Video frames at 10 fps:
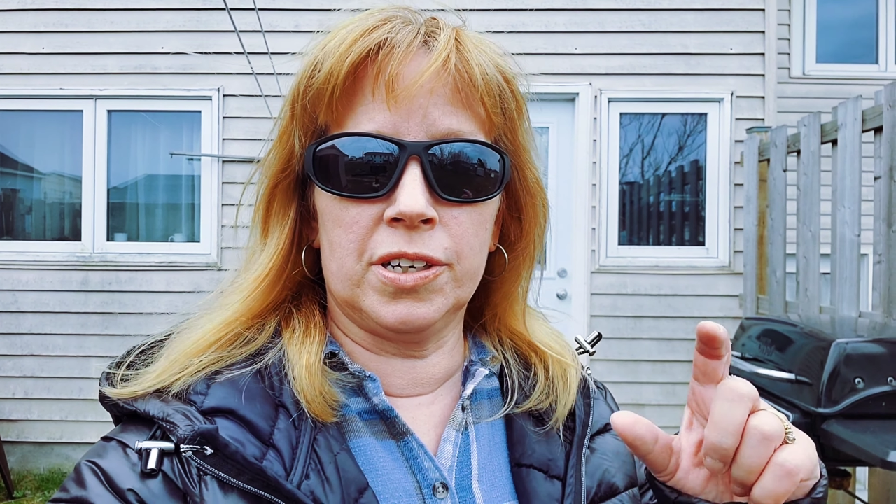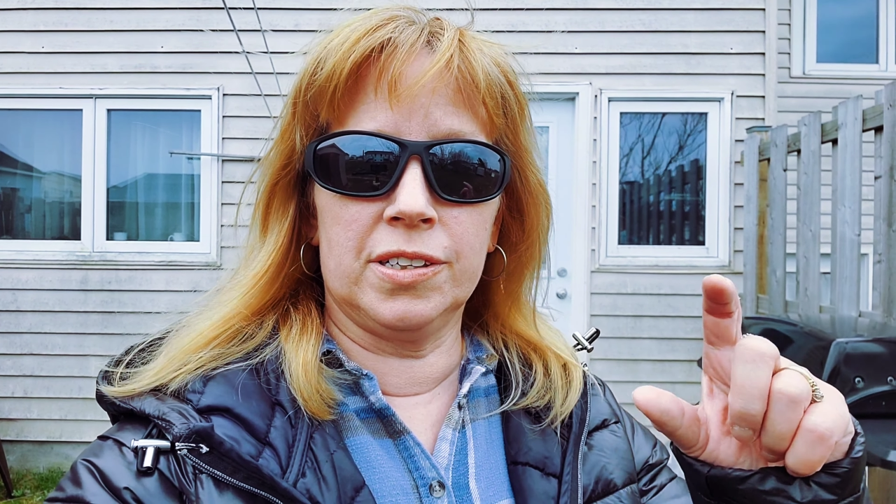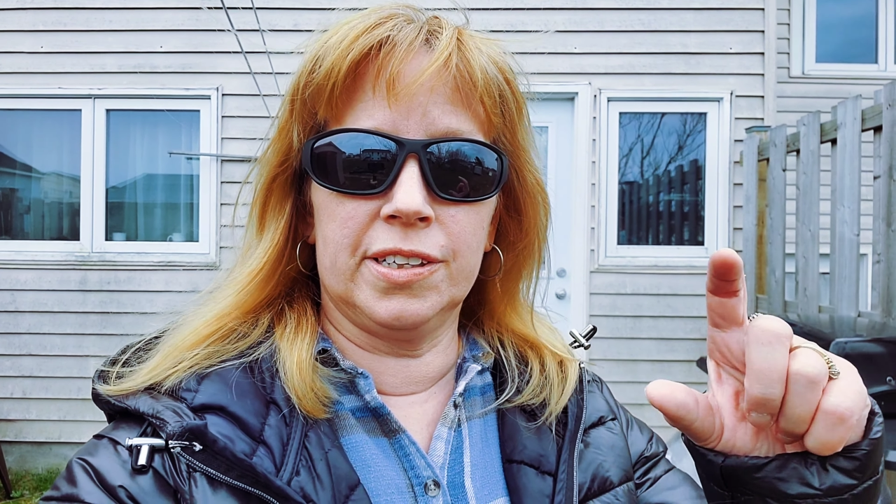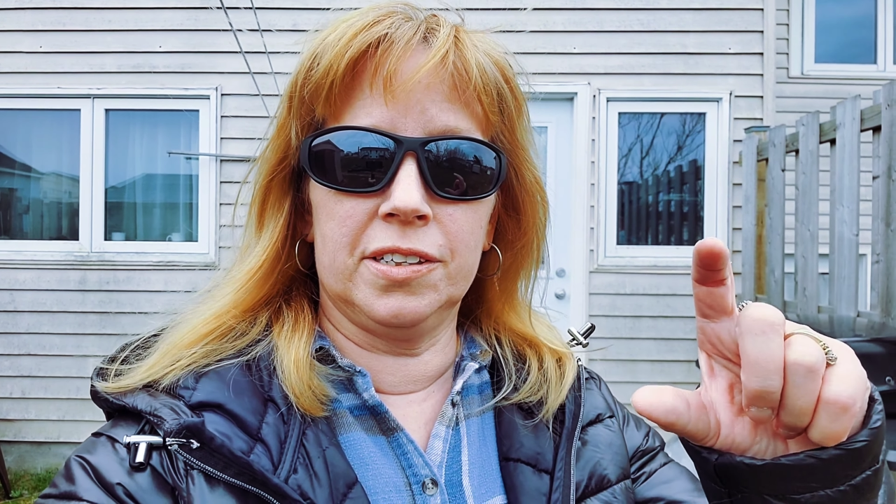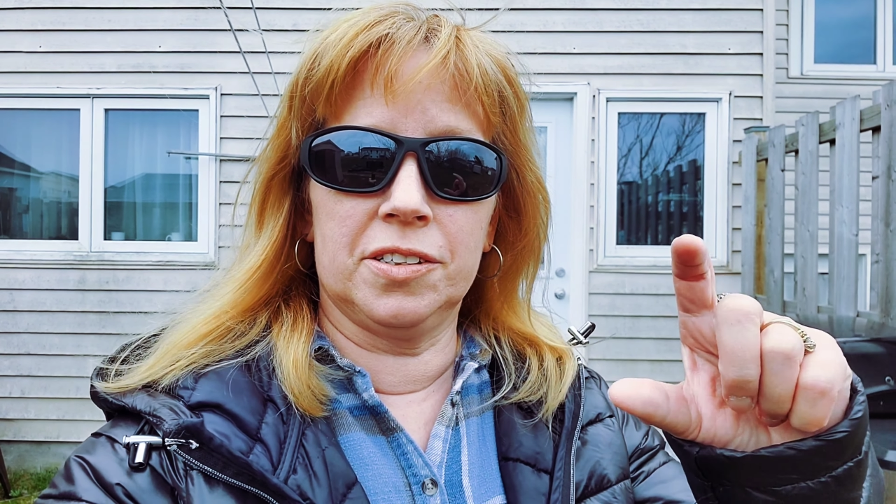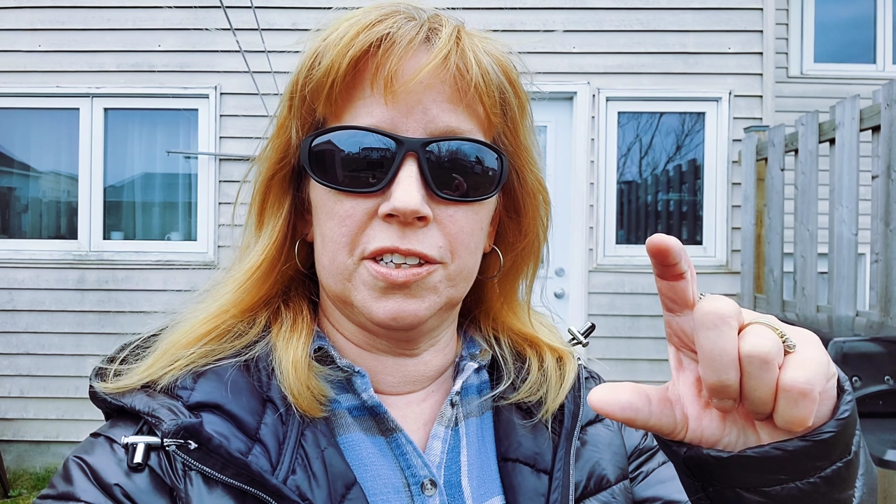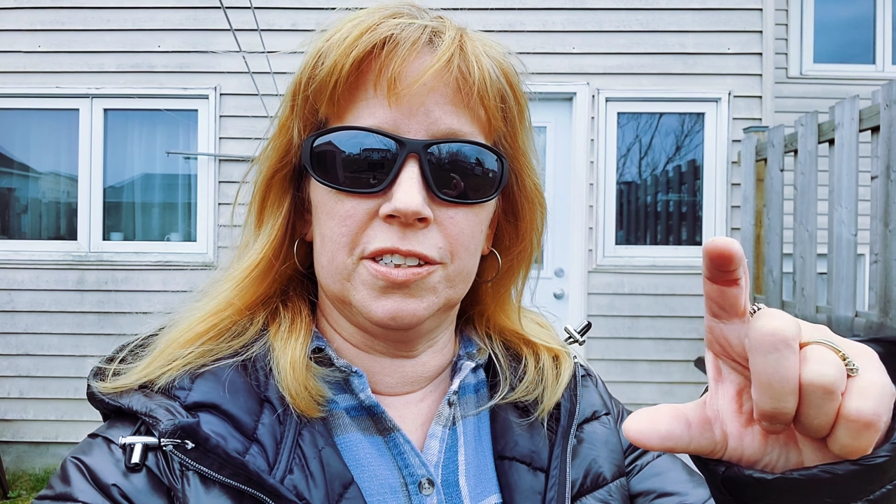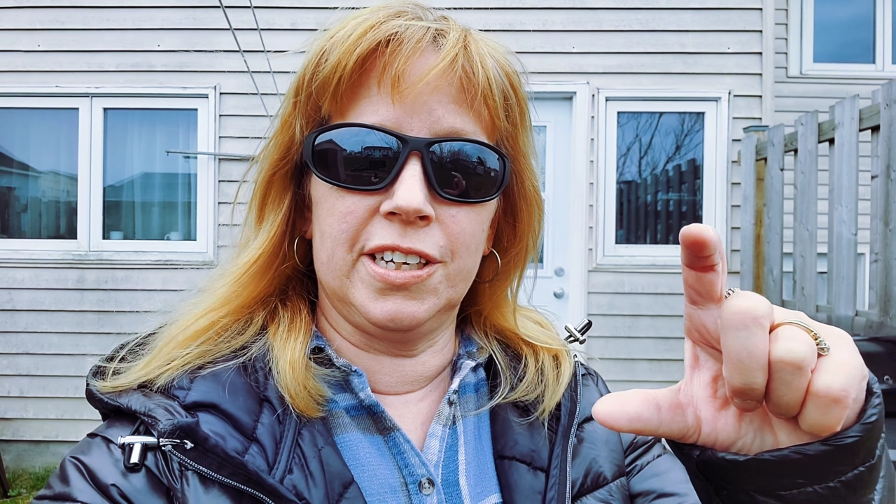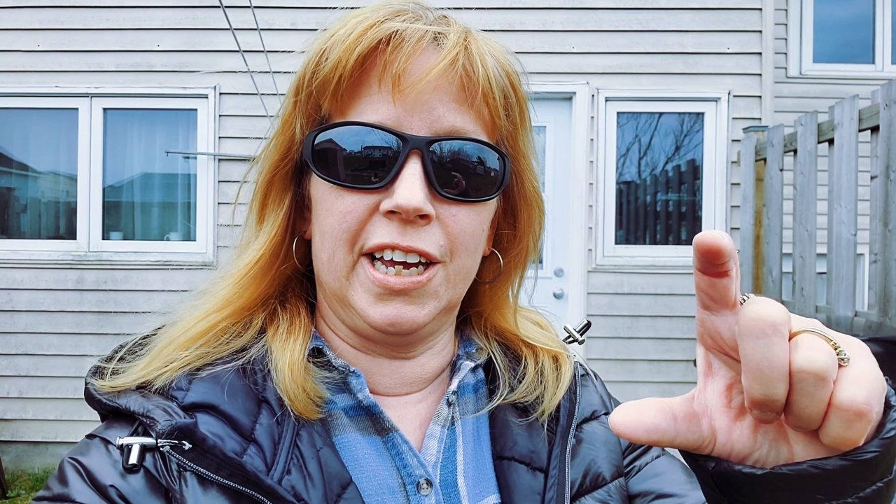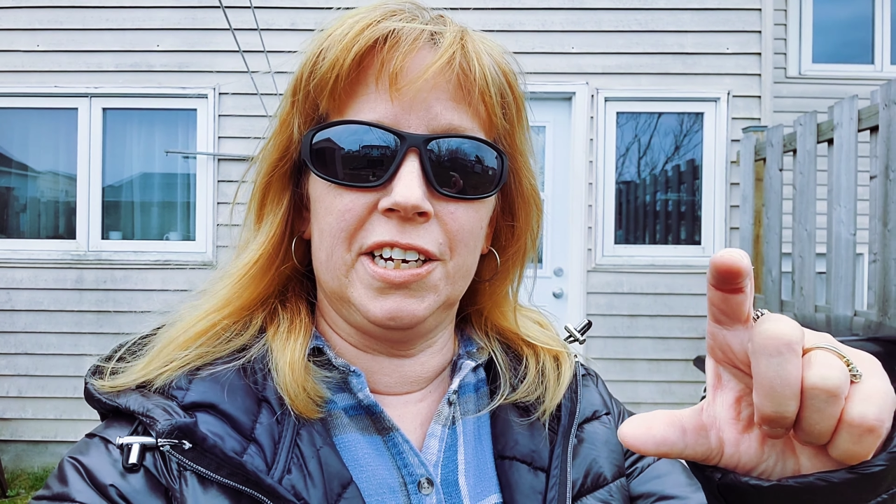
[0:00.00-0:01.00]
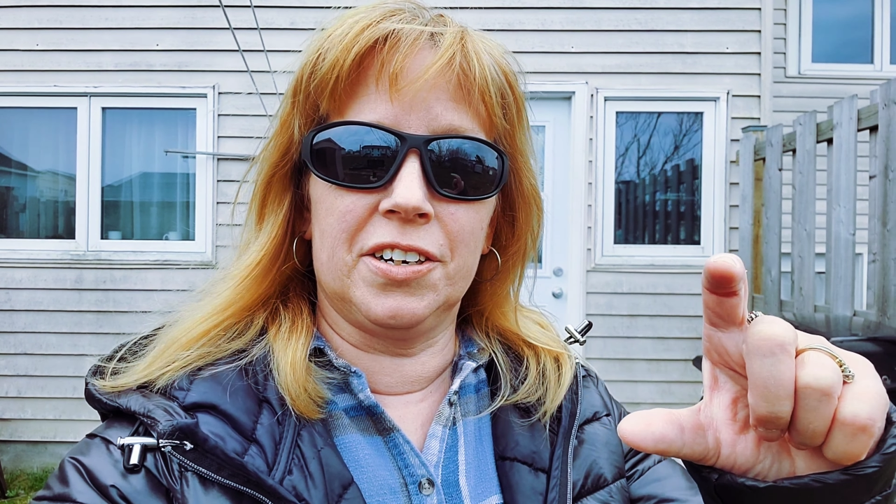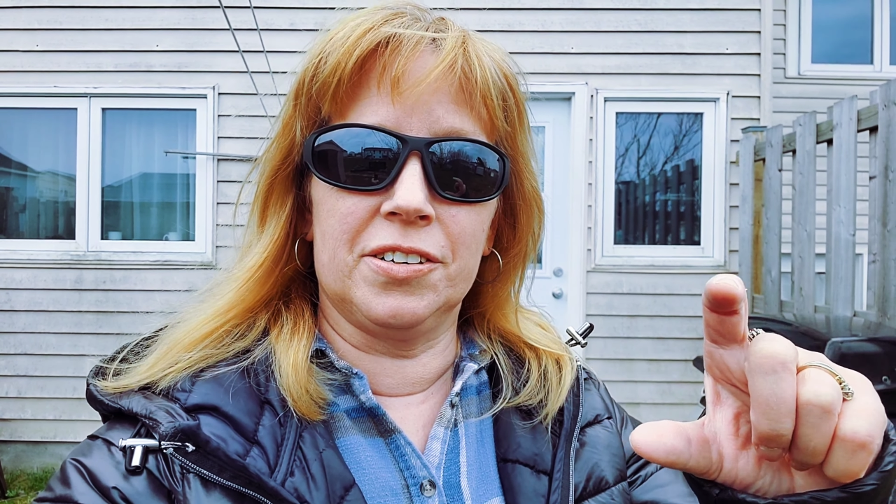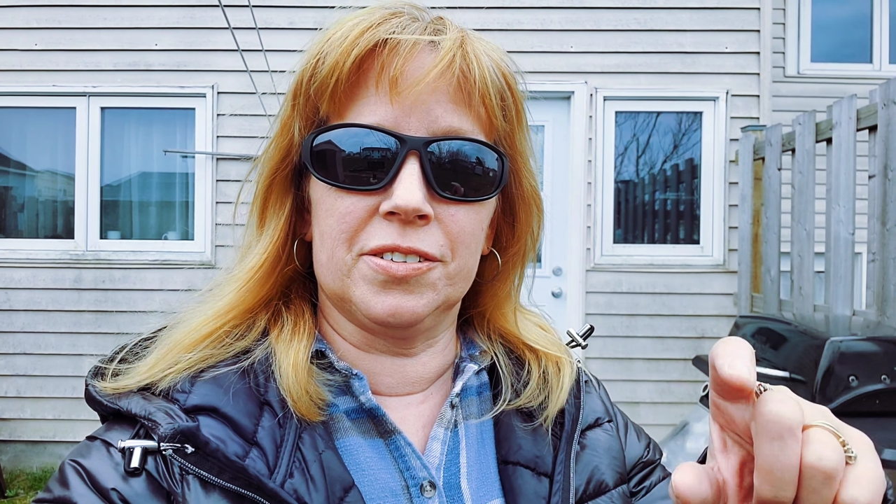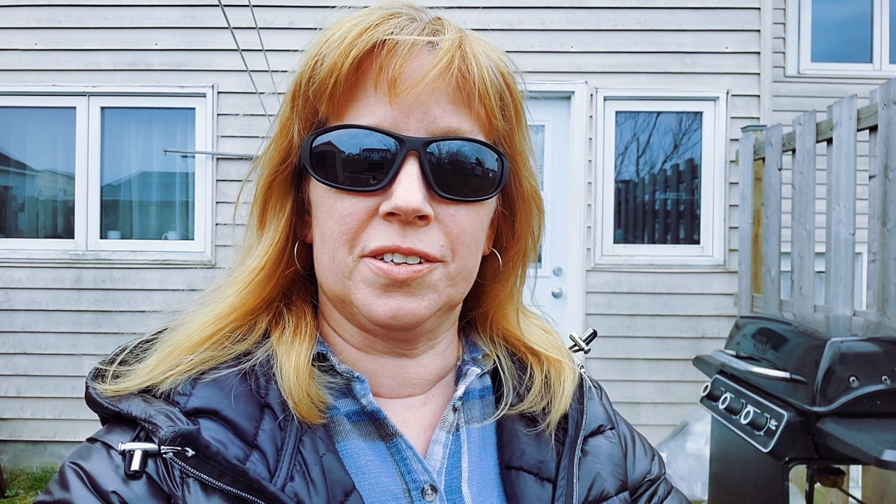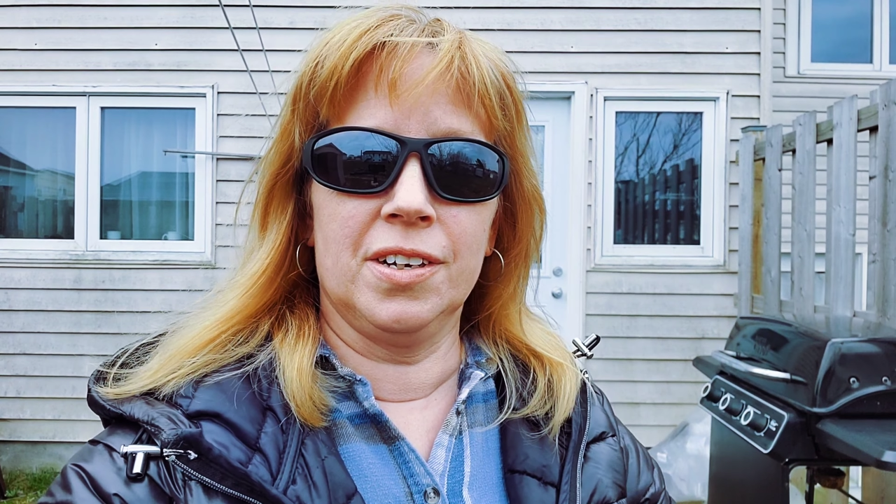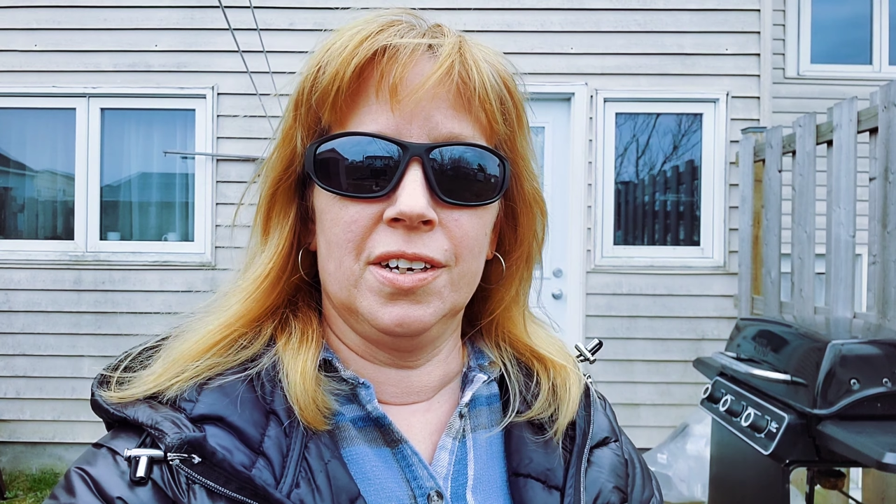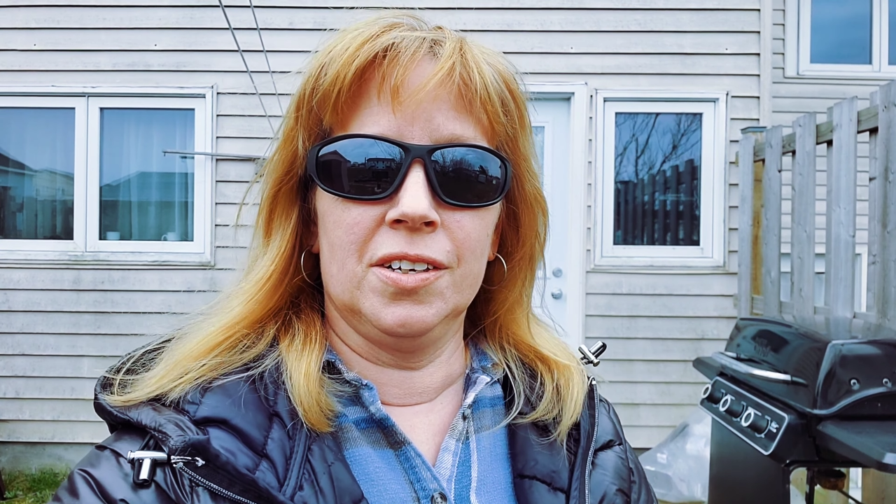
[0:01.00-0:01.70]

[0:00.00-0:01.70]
their little containers,